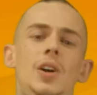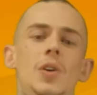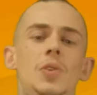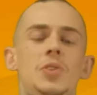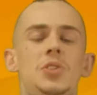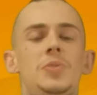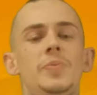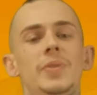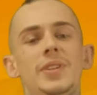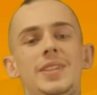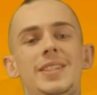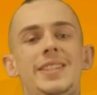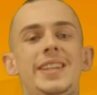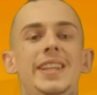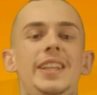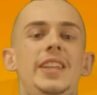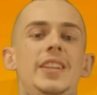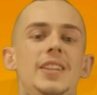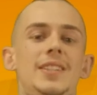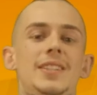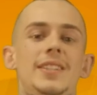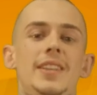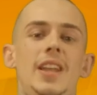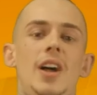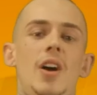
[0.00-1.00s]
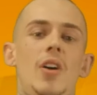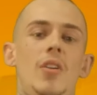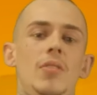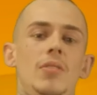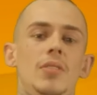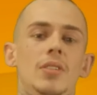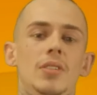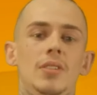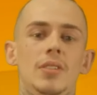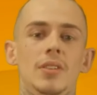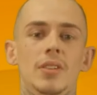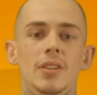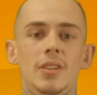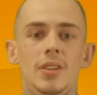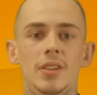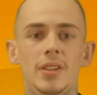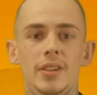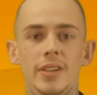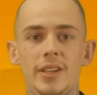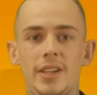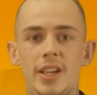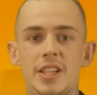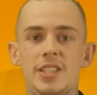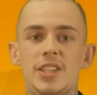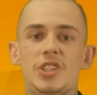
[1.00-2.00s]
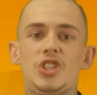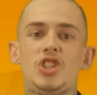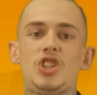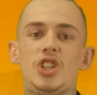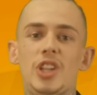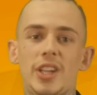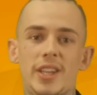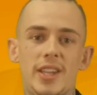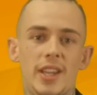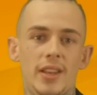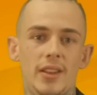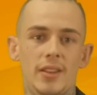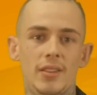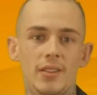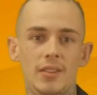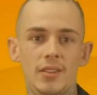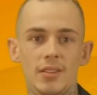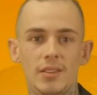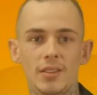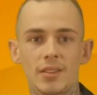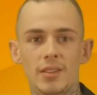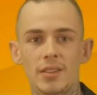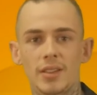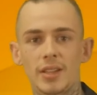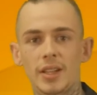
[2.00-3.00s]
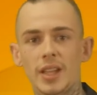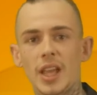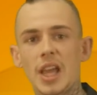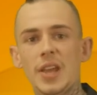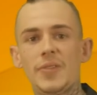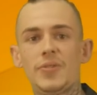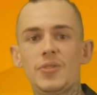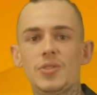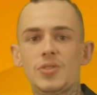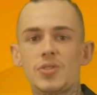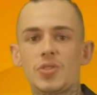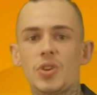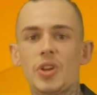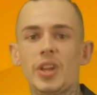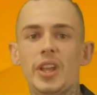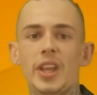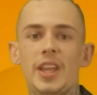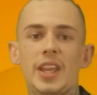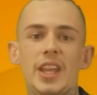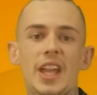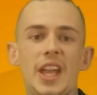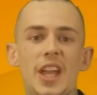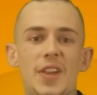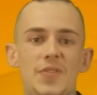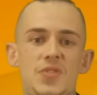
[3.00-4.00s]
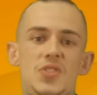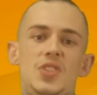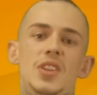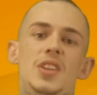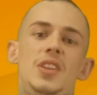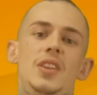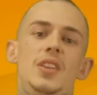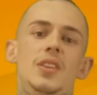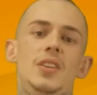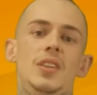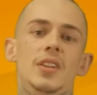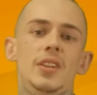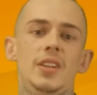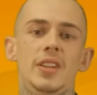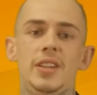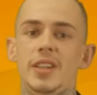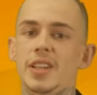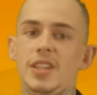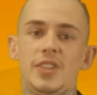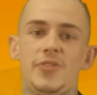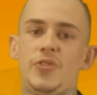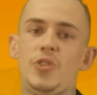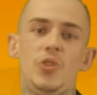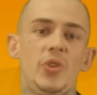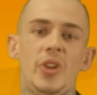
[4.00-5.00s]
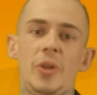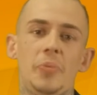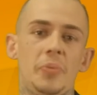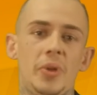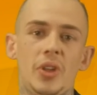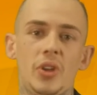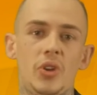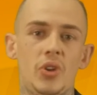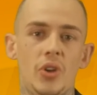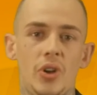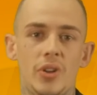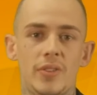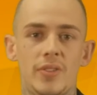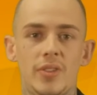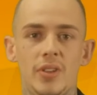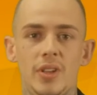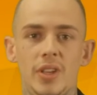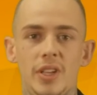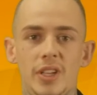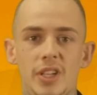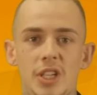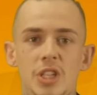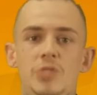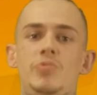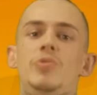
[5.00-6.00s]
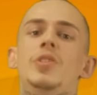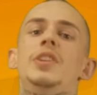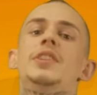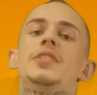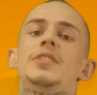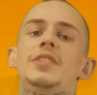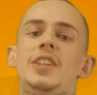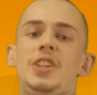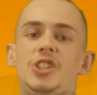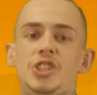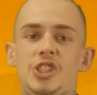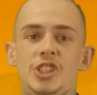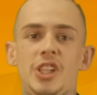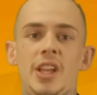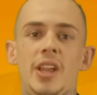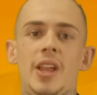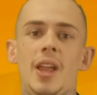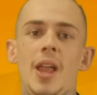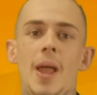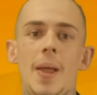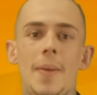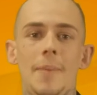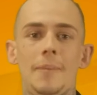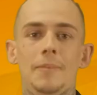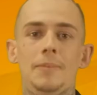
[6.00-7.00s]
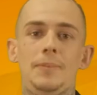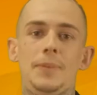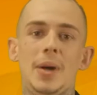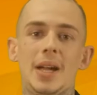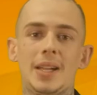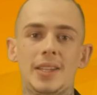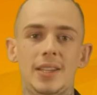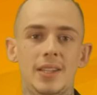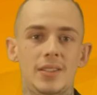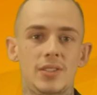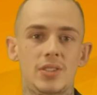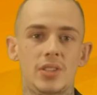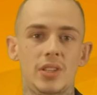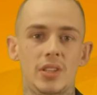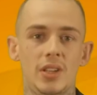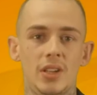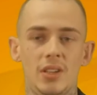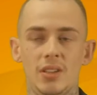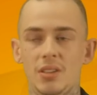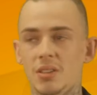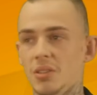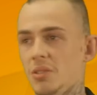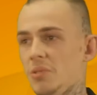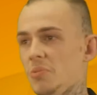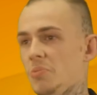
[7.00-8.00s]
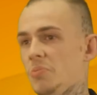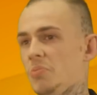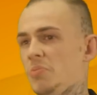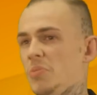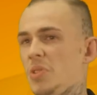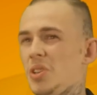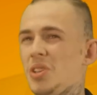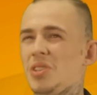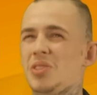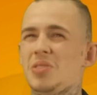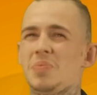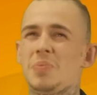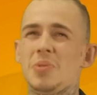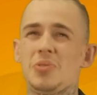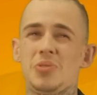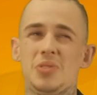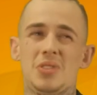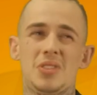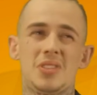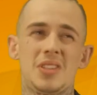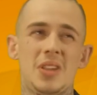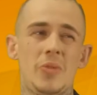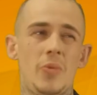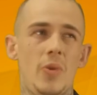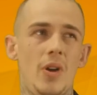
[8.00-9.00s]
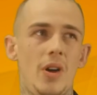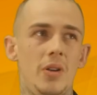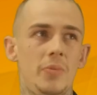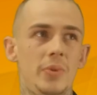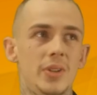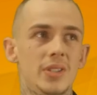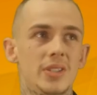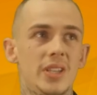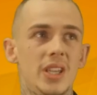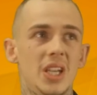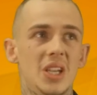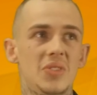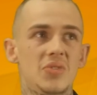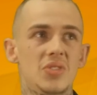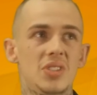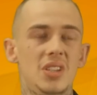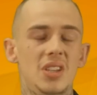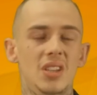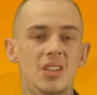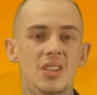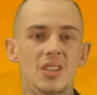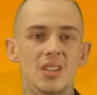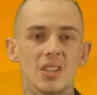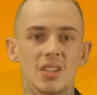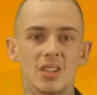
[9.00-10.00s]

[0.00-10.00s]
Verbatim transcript: Ultimate silliness now is a chicken. Nathan's got it in KFC. His food ain't been cooked. He's releasing that shit back into, I suppose you could say wild, but it's KFC.